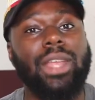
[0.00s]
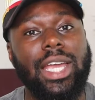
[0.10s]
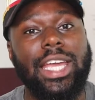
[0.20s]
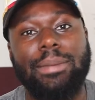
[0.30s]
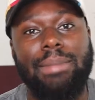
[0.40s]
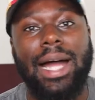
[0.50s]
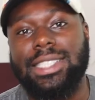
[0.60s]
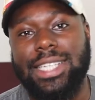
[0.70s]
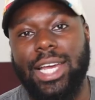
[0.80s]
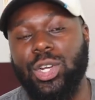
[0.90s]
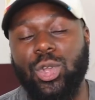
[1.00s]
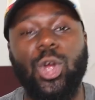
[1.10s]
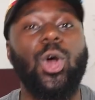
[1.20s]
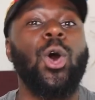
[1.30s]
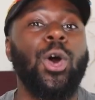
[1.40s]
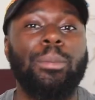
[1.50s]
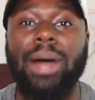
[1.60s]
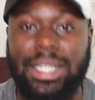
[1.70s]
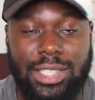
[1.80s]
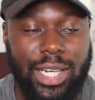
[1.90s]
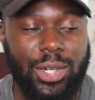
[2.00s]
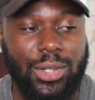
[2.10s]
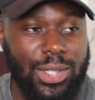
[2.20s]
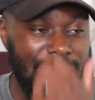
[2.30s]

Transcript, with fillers: in my channel or on my channel.